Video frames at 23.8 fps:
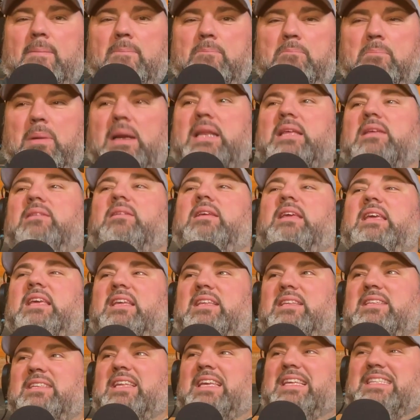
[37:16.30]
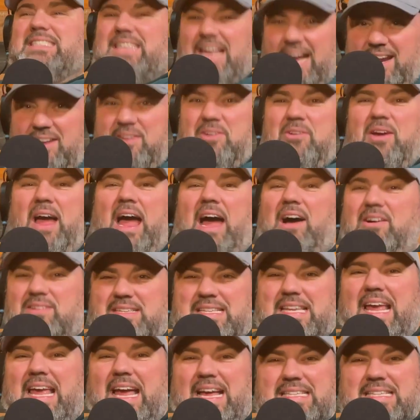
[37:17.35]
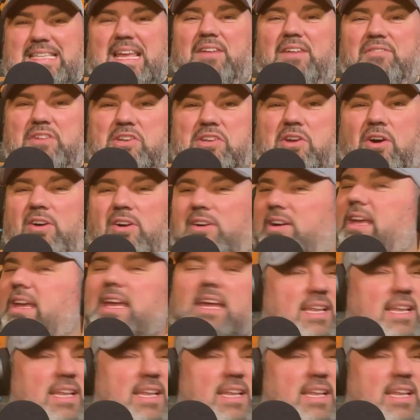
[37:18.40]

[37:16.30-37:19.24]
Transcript: But he, he, he's got a new house. He has to have a dog.